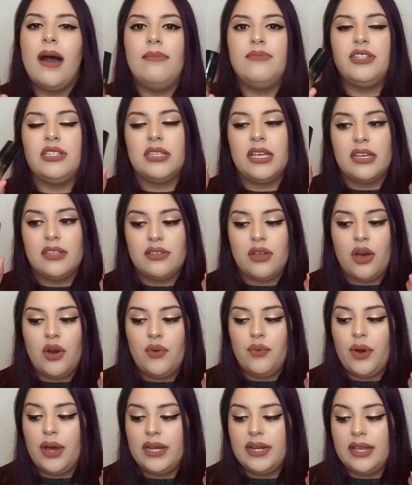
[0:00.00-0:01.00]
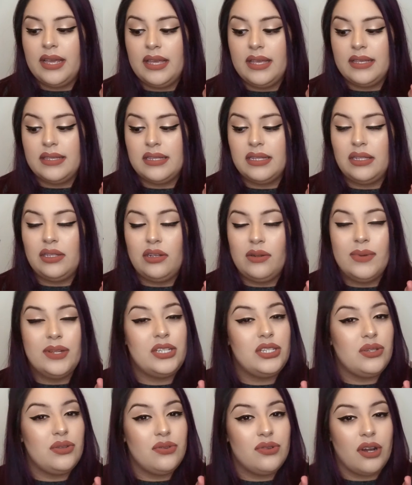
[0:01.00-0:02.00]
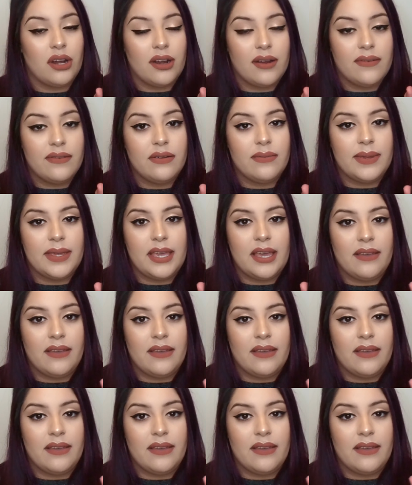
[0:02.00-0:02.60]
just because 01 is a little bit too dark for me.